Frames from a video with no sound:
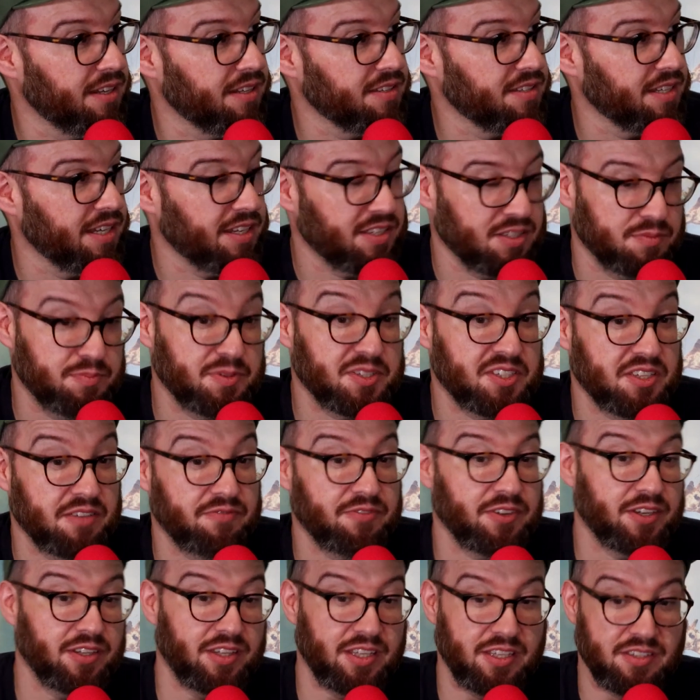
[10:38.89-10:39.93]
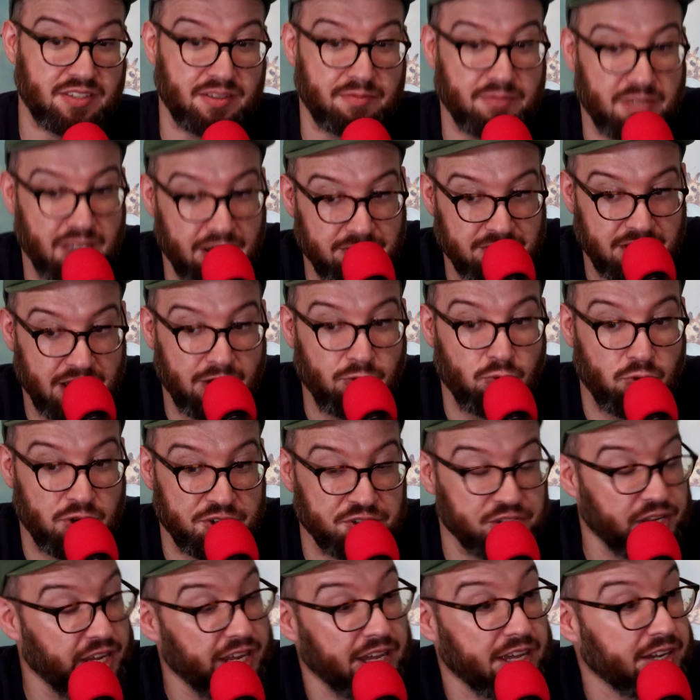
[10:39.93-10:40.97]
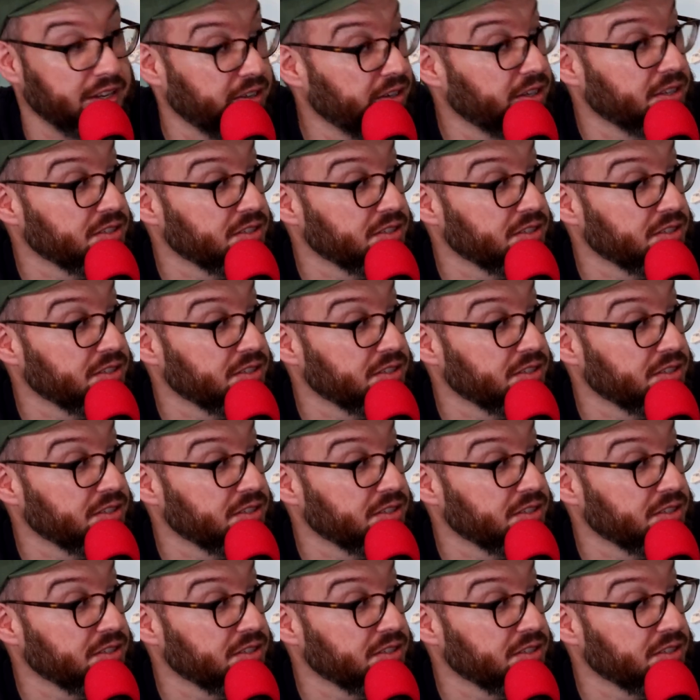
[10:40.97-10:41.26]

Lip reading: And it's like specifically sometimes I wish I had an